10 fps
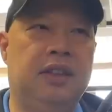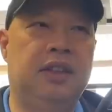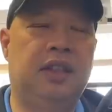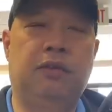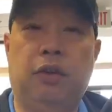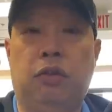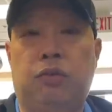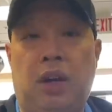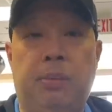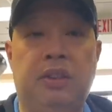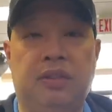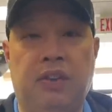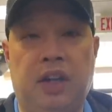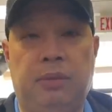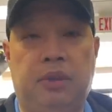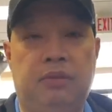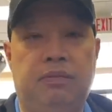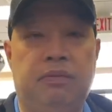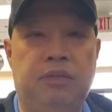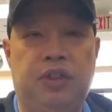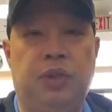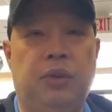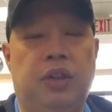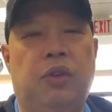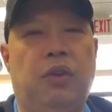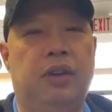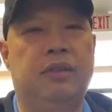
uh, if Coach Rob is available. See you on the court.